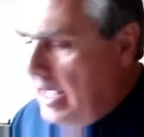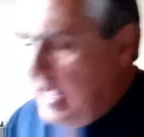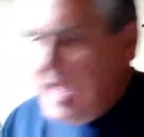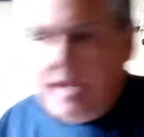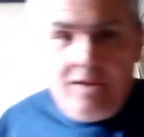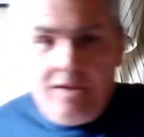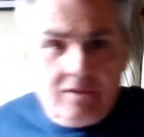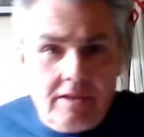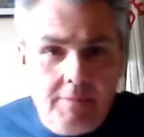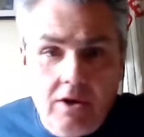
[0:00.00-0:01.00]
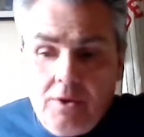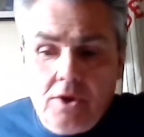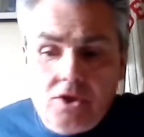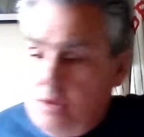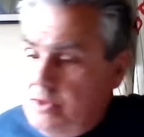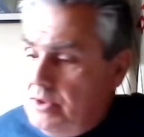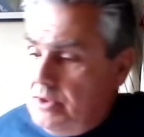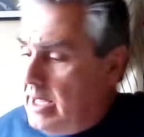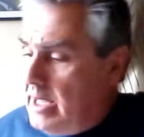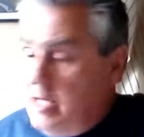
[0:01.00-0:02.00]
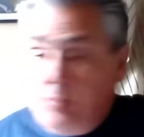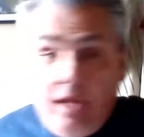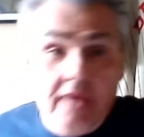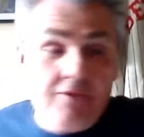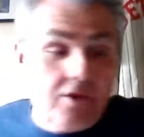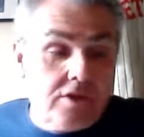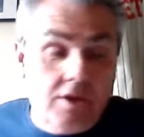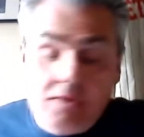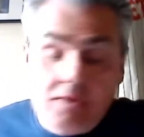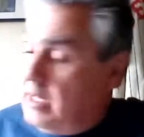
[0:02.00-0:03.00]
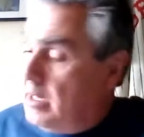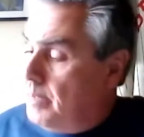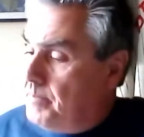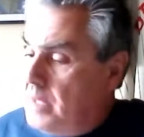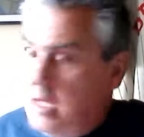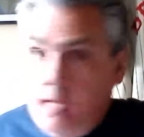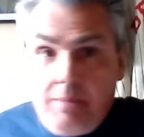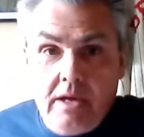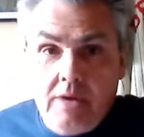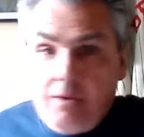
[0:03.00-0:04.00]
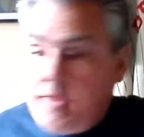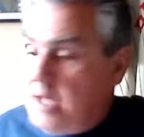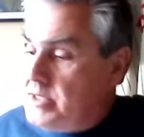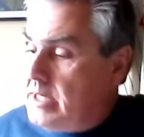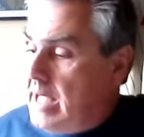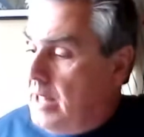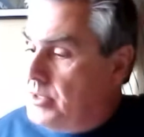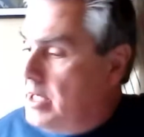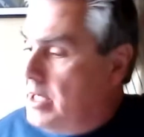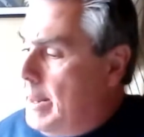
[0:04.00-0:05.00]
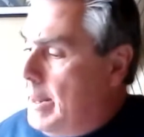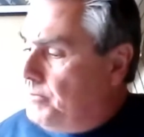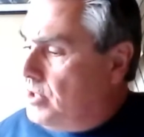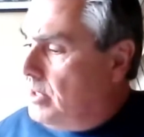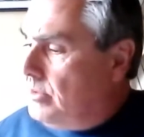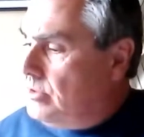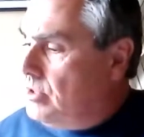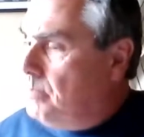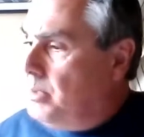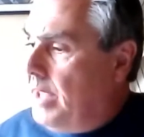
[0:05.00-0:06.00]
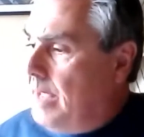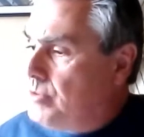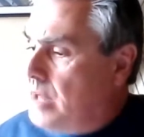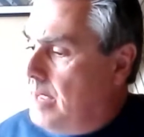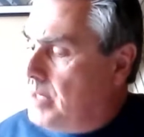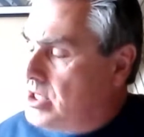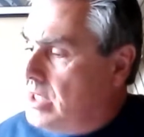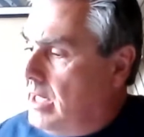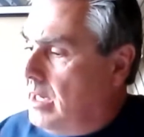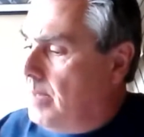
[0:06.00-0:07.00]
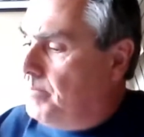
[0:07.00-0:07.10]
And he did something owners don't do today. He paid for his own stadium. He paid $100,000 to build Hamtramck Stadium.